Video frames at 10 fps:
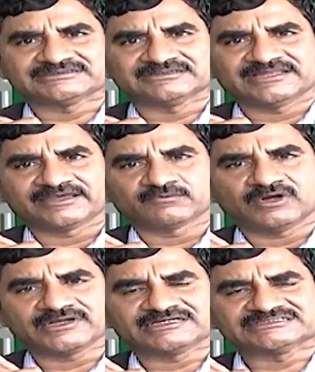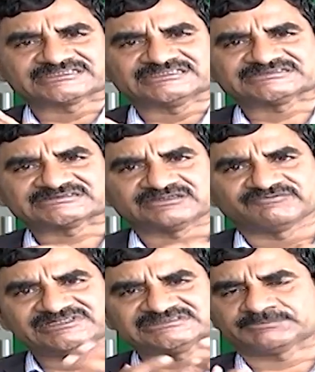uh, like what I discussed,
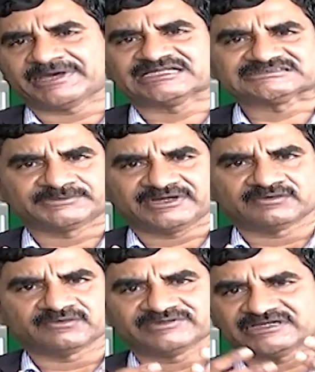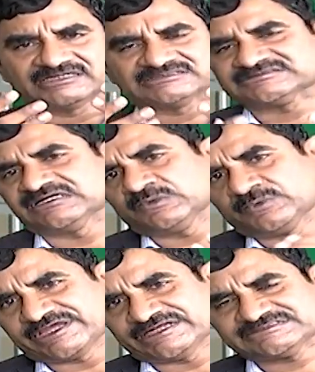wills management, whether it is
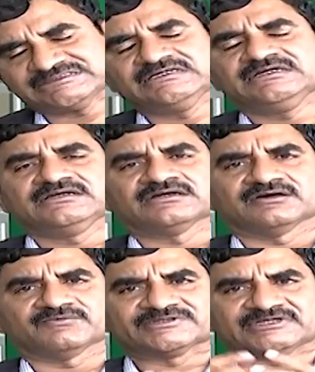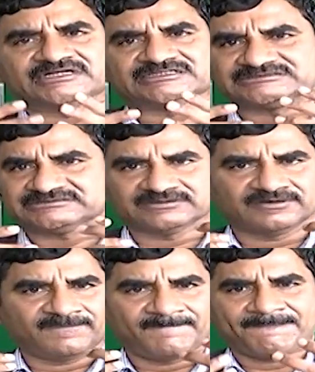certificates, whether it is
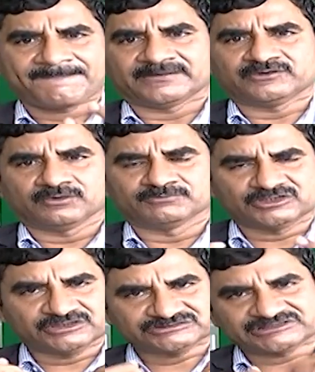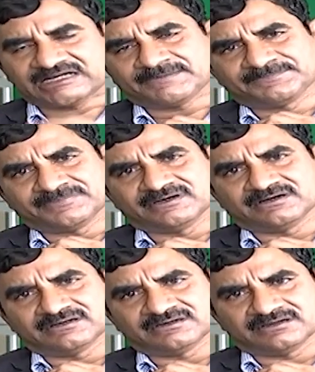you know, uh, startup
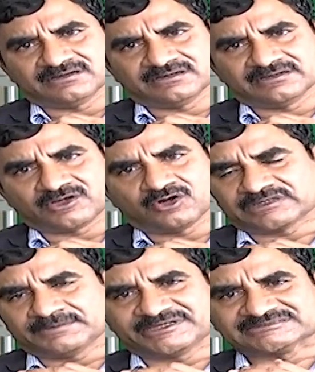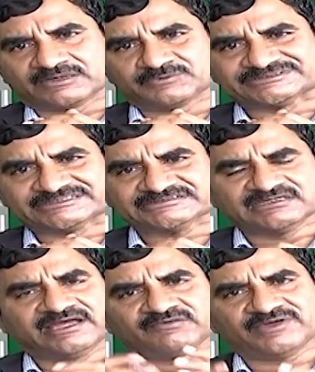uh, uh, record keeping services
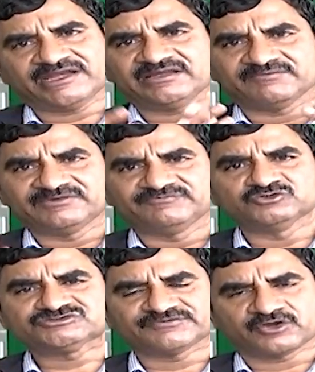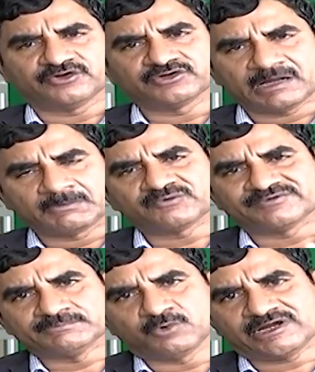and variety of in future we are going to come out
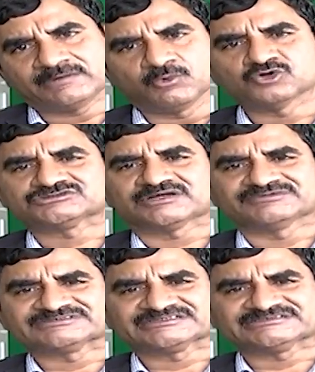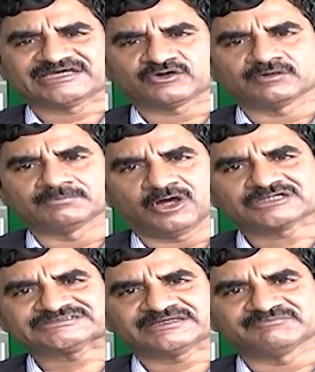with more and more services around
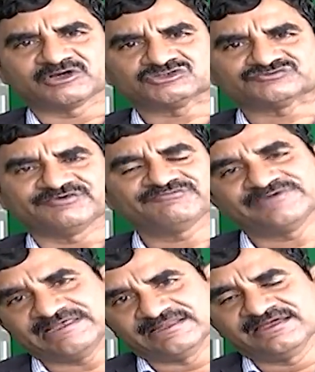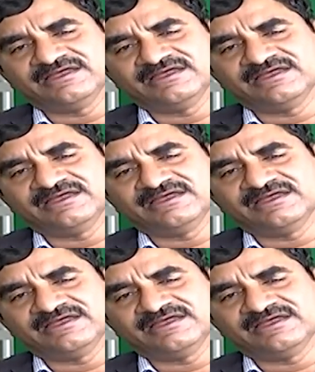blockchain because we feel